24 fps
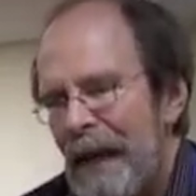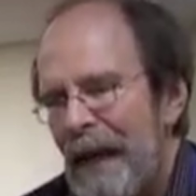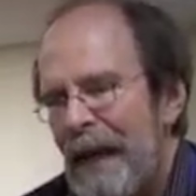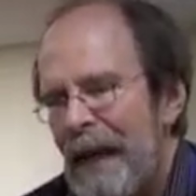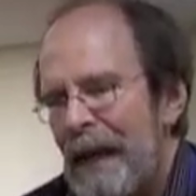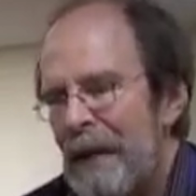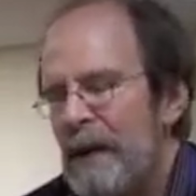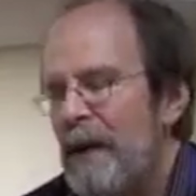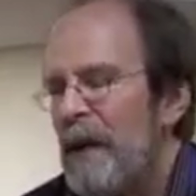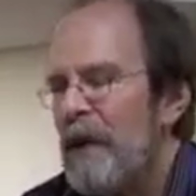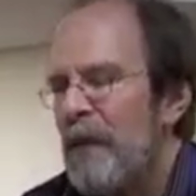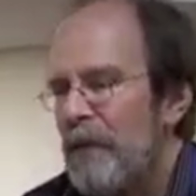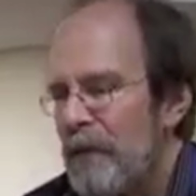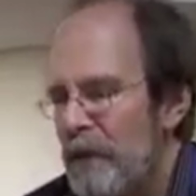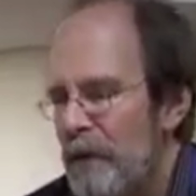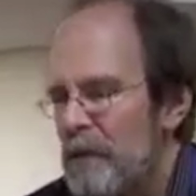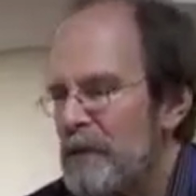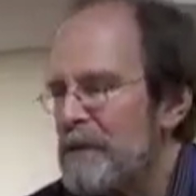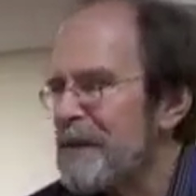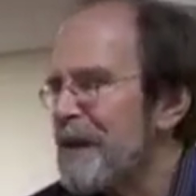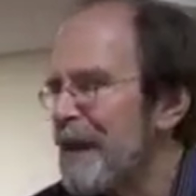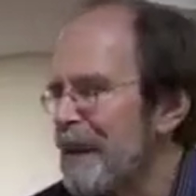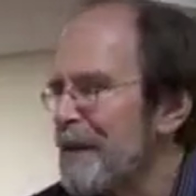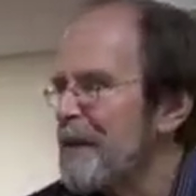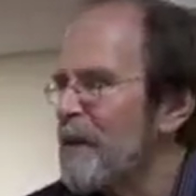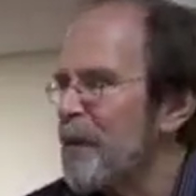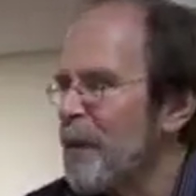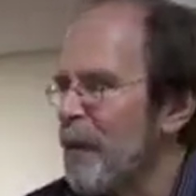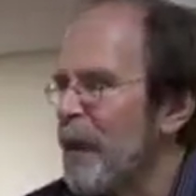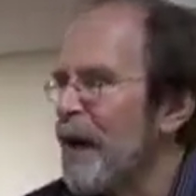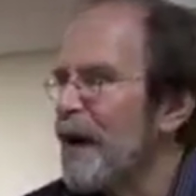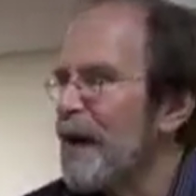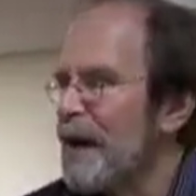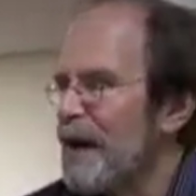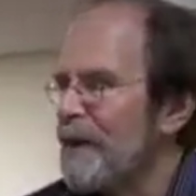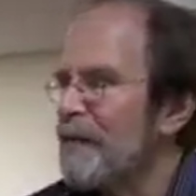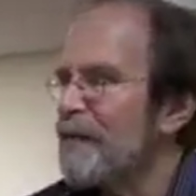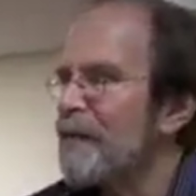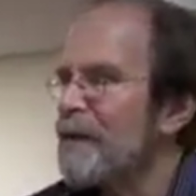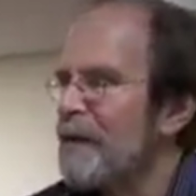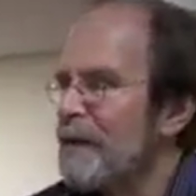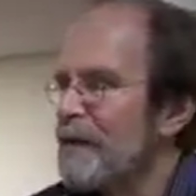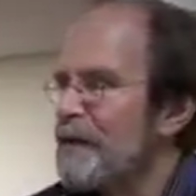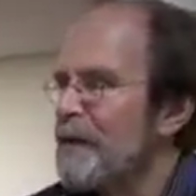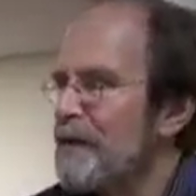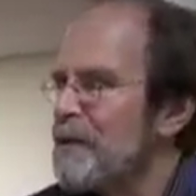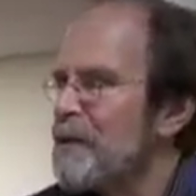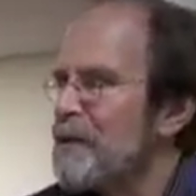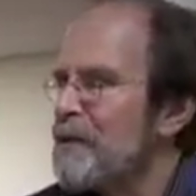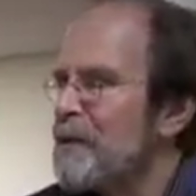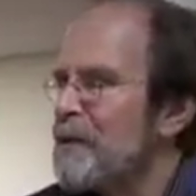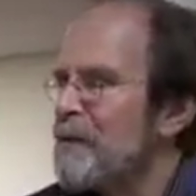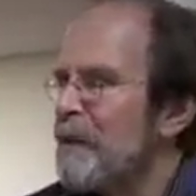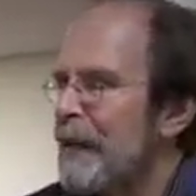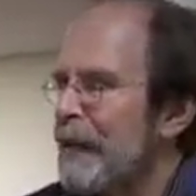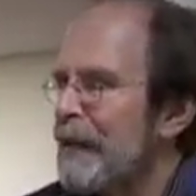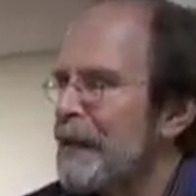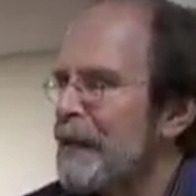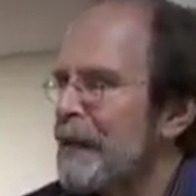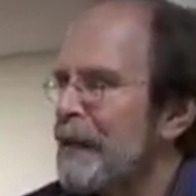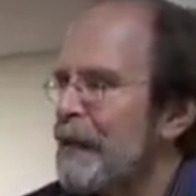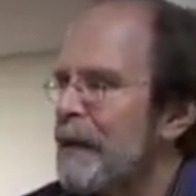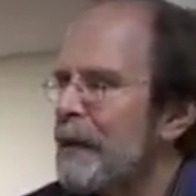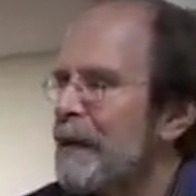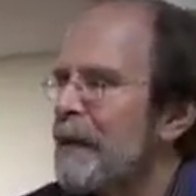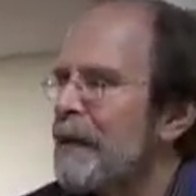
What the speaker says: And those get in the way of good decision making,